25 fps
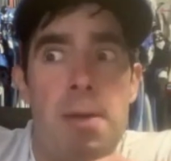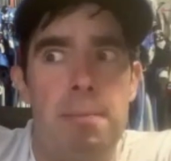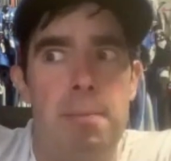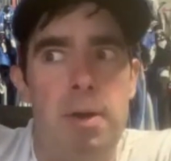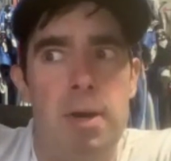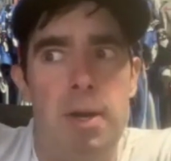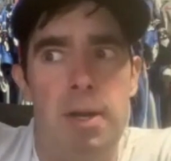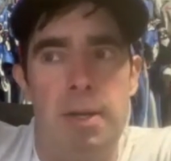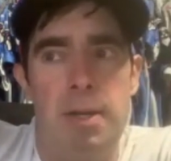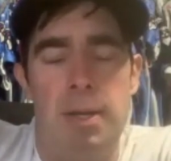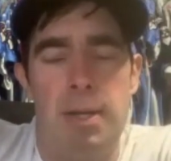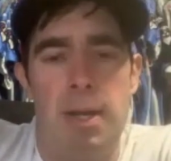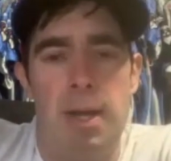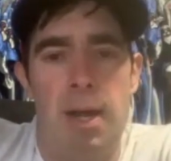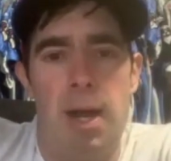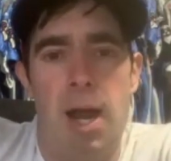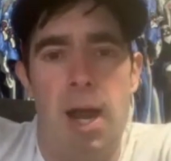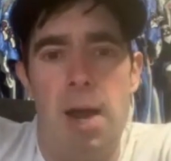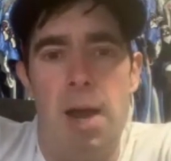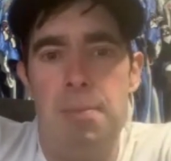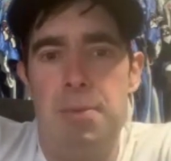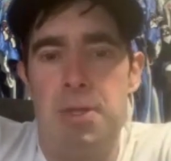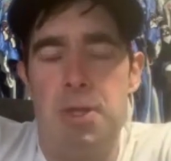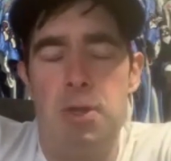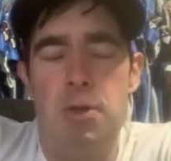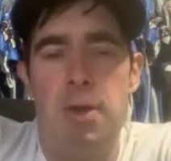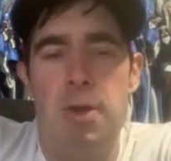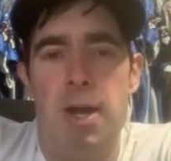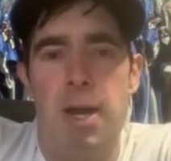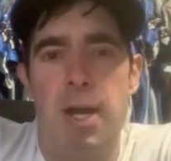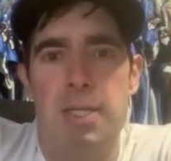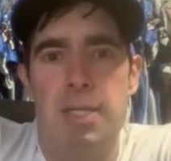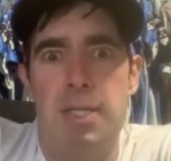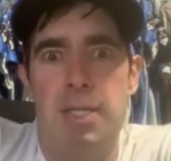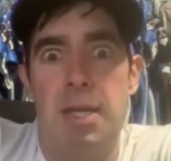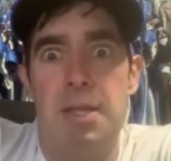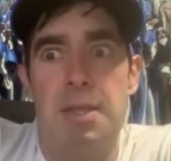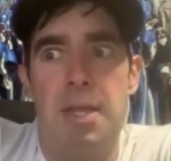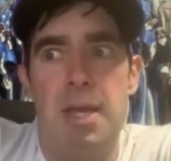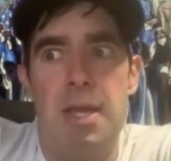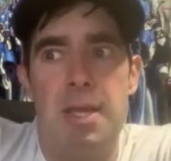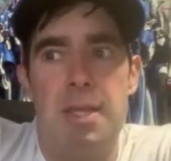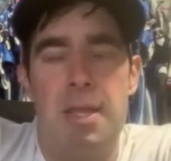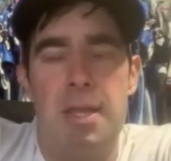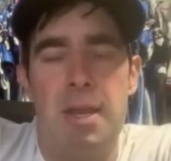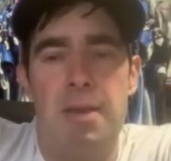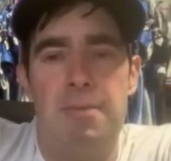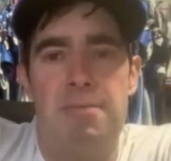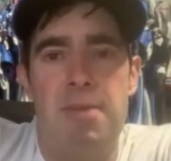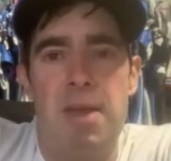But I'm with you guys. I
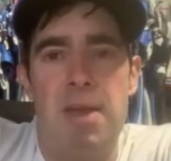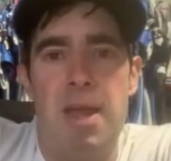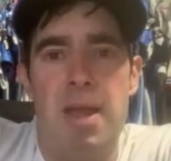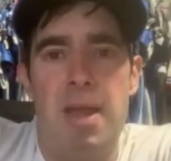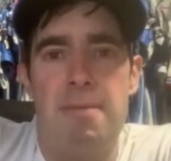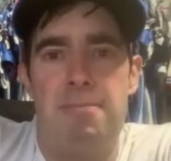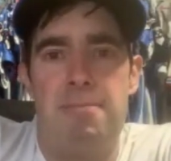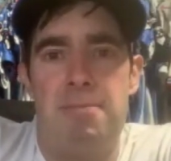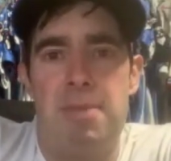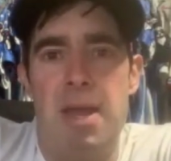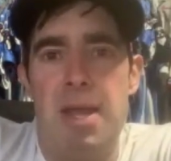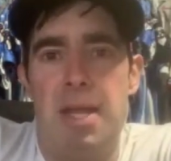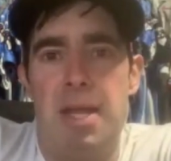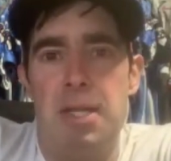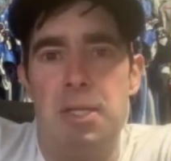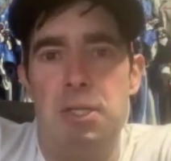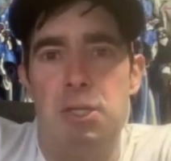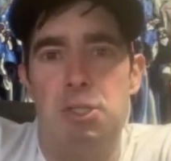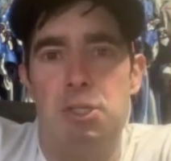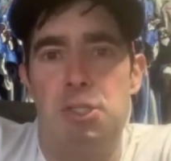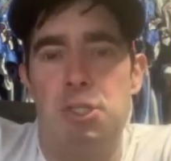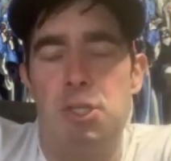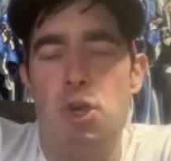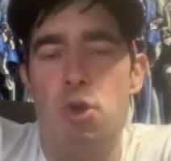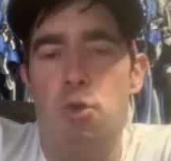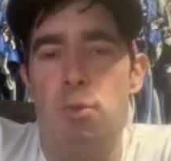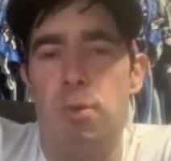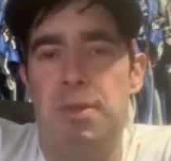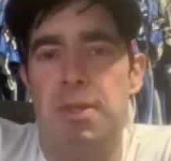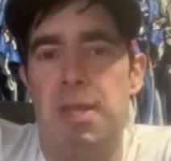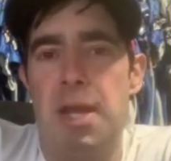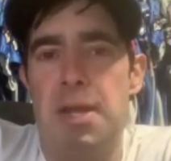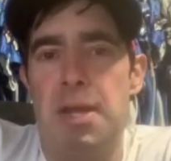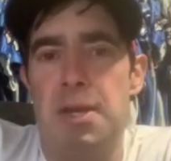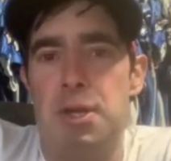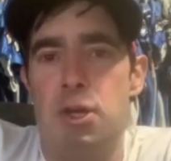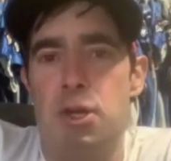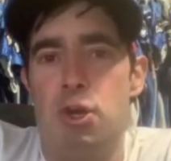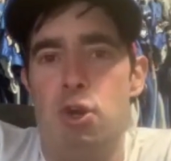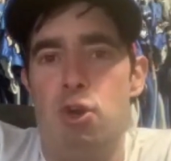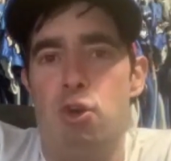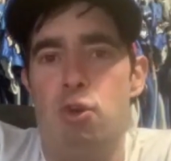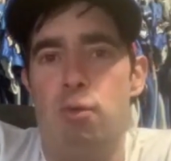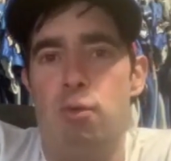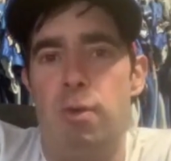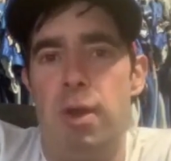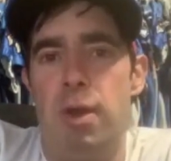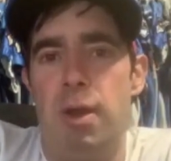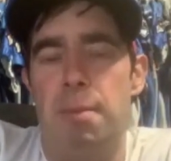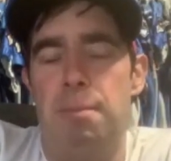think that if they can just do what they
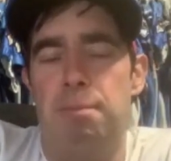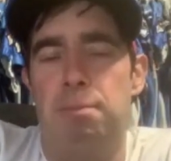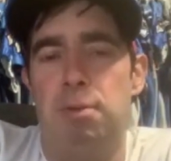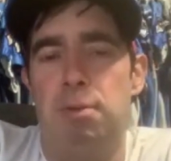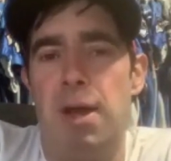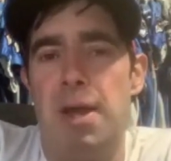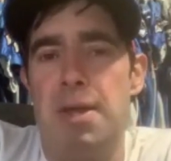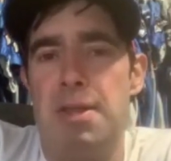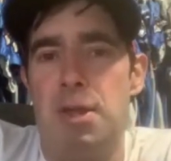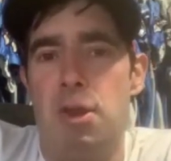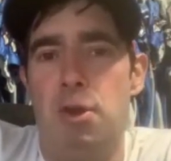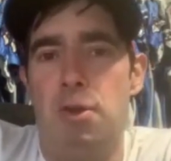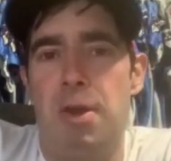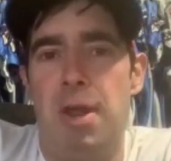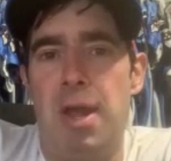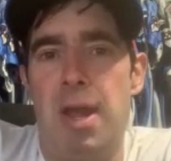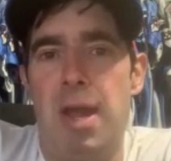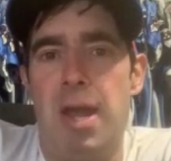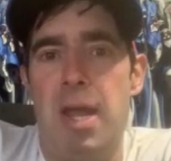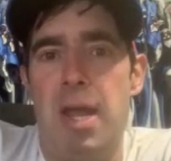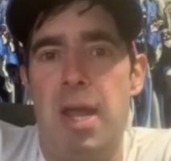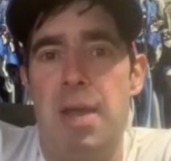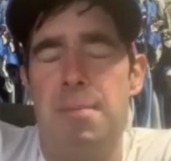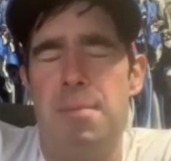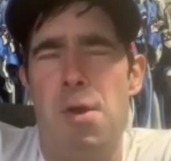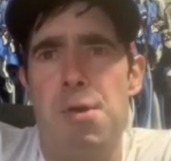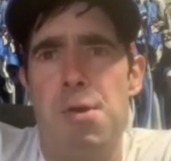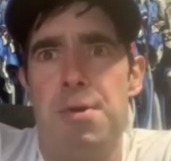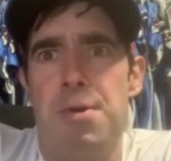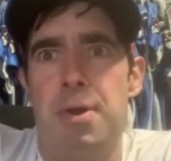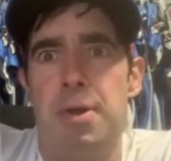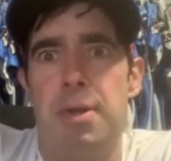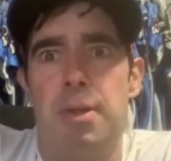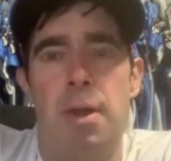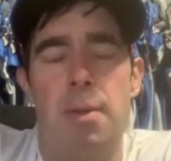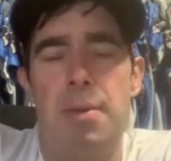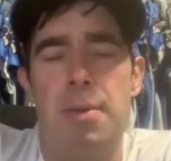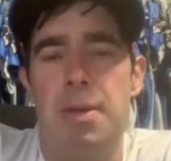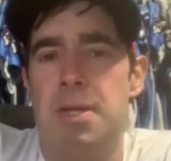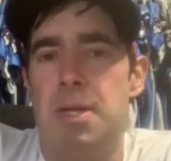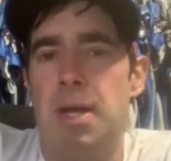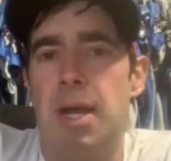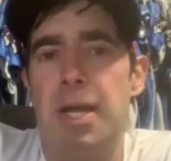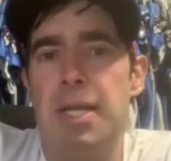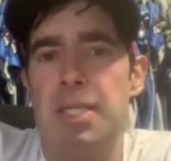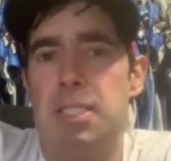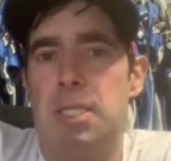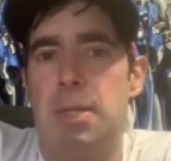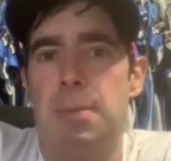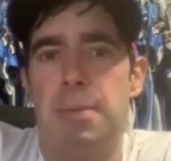do and play their game, I mean,
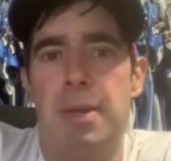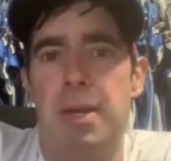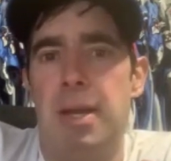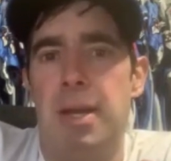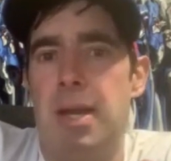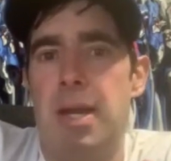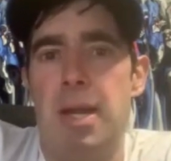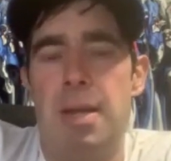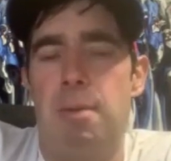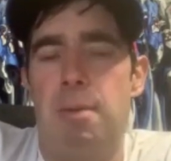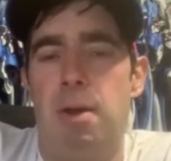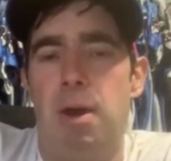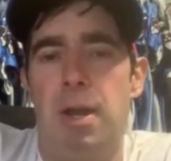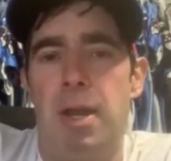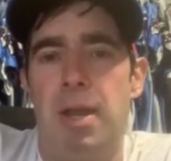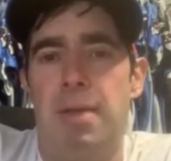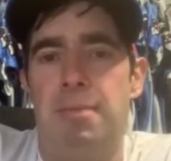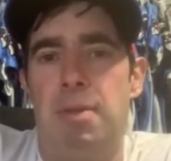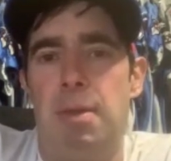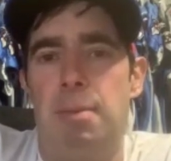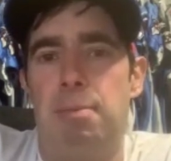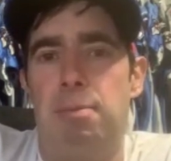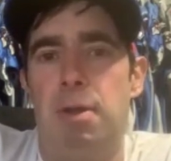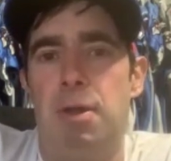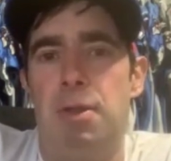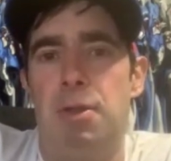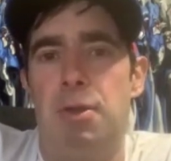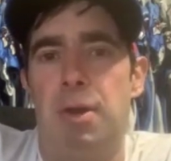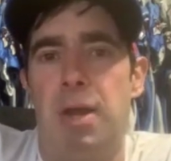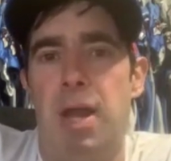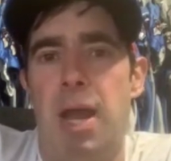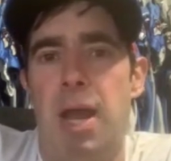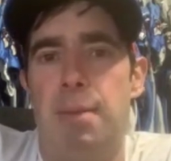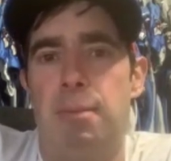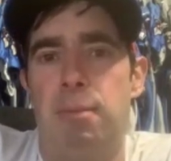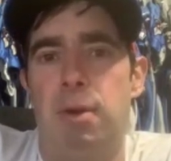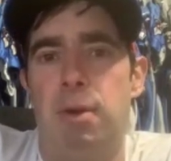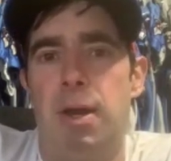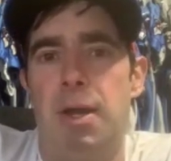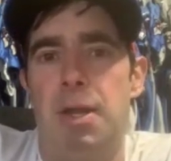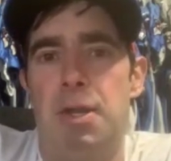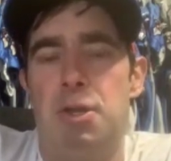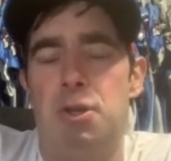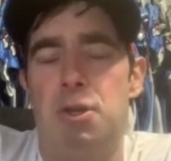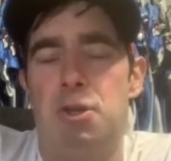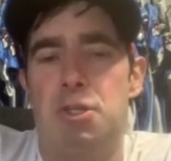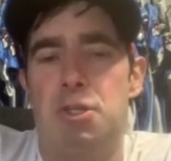Titans can beat anybody if they play their game right.